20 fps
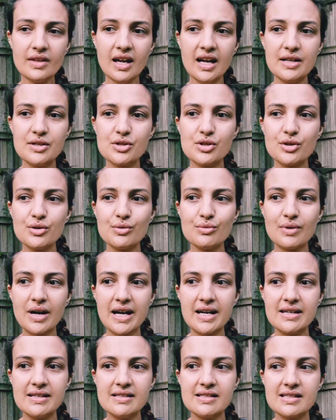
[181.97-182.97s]
and to
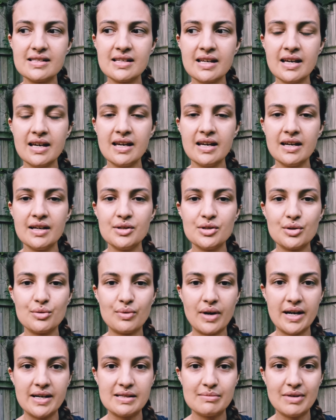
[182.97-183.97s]
raise
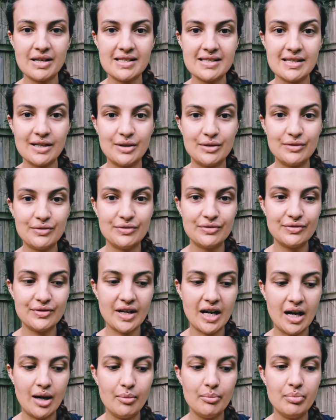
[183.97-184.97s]
myself
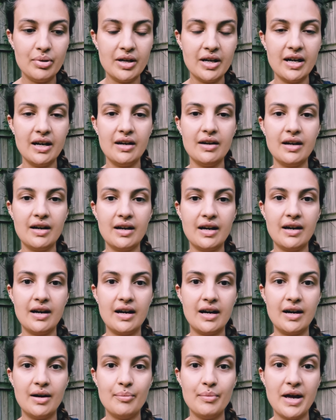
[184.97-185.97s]
up
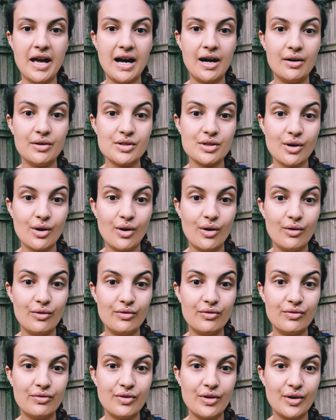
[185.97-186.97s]
out
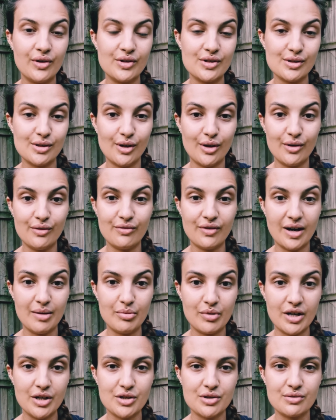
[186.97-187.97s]
of those low
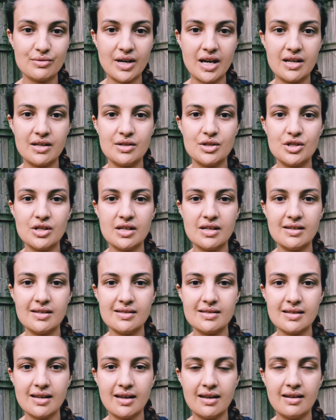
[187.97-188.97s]
vibrational
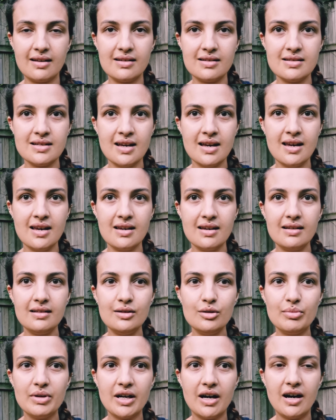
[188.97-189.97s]
energies and get a
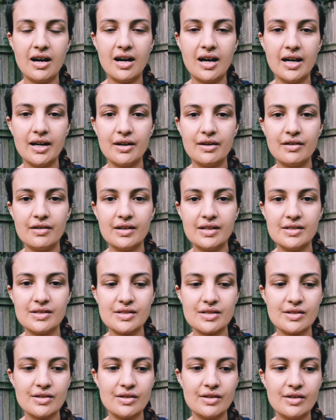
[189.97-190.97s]
little bit higher
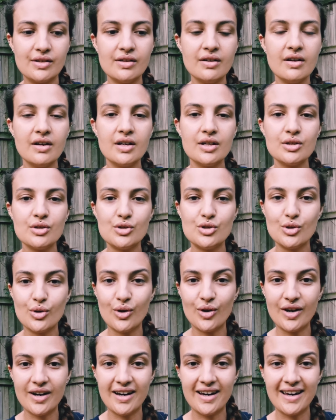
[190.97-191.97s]
into
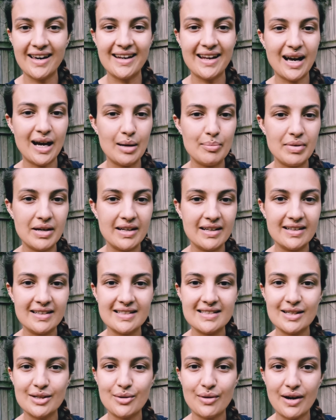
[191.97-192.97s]
joy and
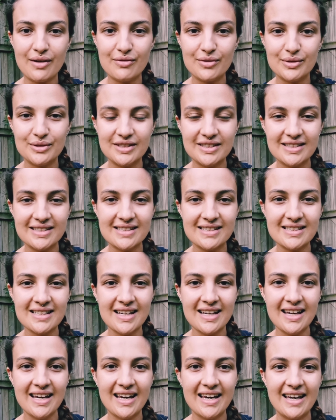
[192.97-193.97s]
happiness and gratefulness,
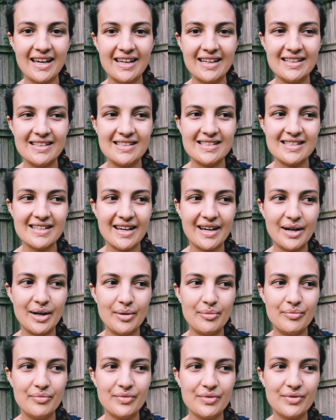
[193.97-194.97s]
and
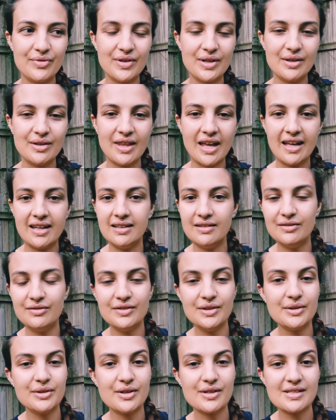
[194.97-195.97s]
feel
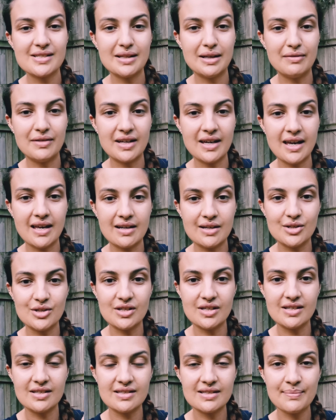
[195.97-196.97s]
those loving
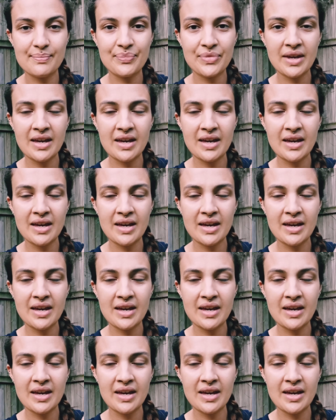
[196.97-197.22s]
energies.